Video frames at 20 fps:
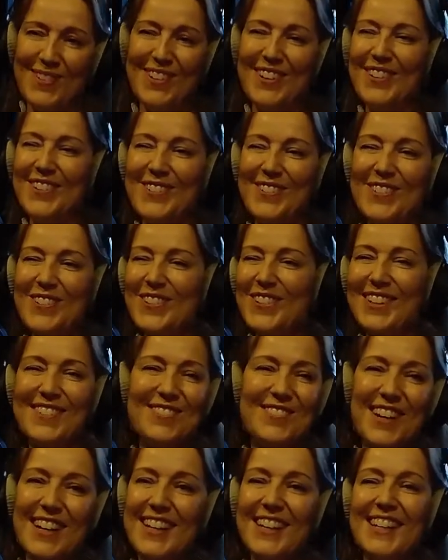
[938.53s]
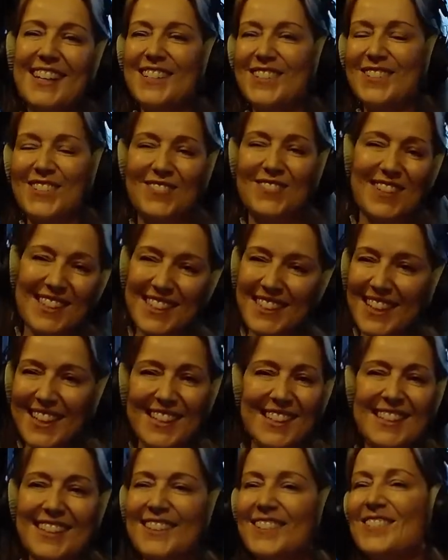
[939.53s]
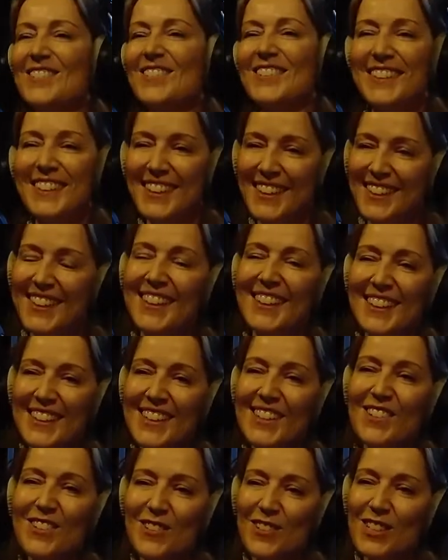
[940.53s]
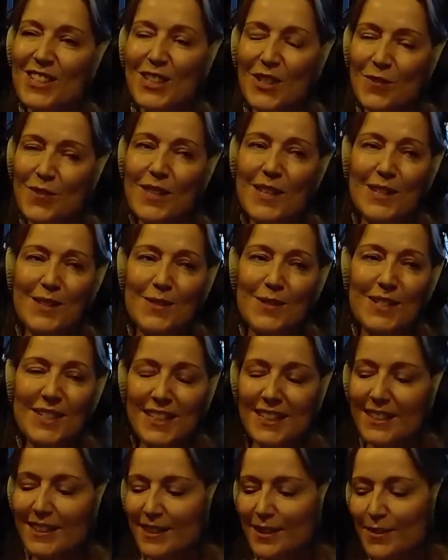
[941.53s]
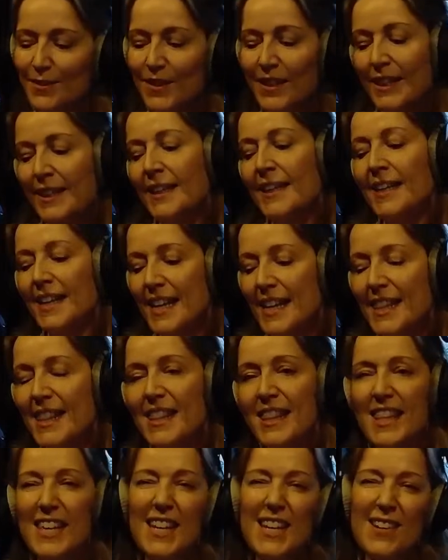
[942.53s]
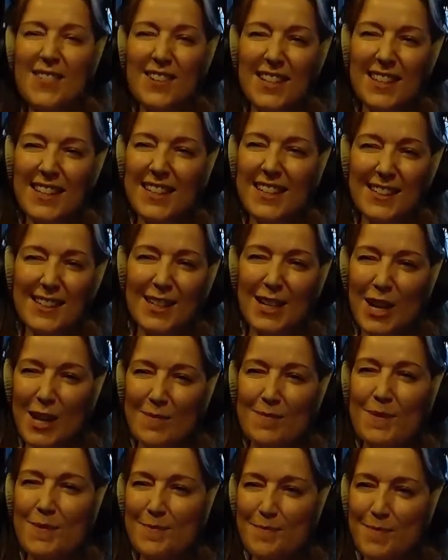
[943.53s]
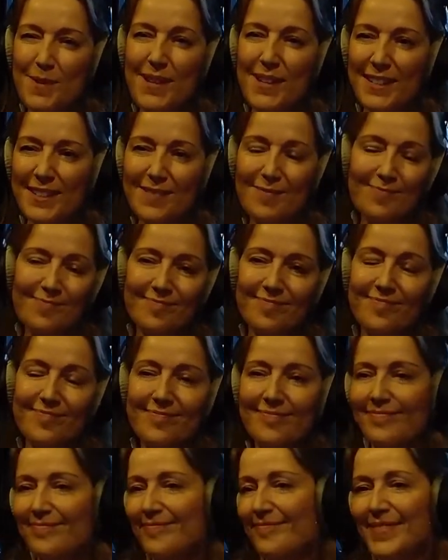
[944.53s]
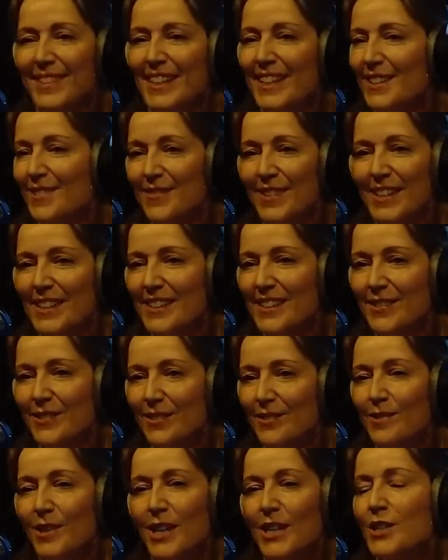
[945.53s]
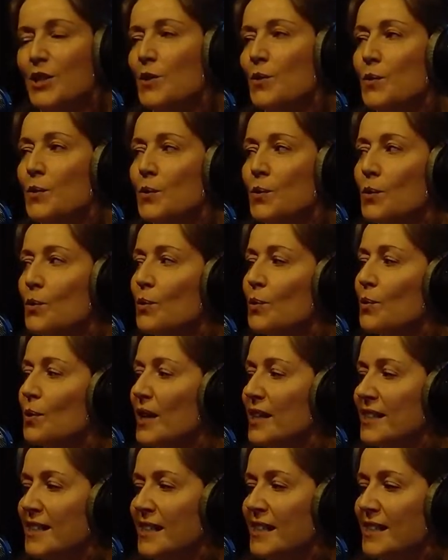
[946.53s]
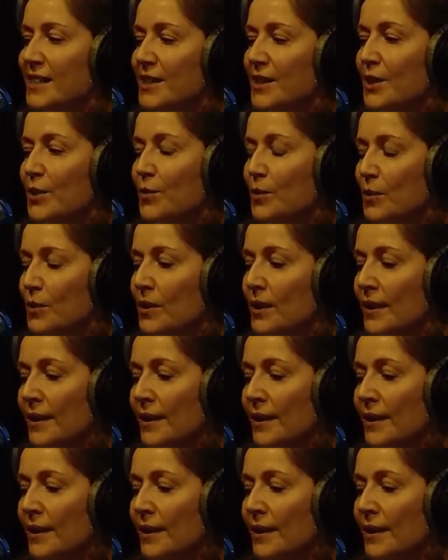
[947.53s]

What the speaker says: or a regulatory investigation, or there are some things which are kind of, in theory, this could happen, but it's not going to. Or actually, do you know what?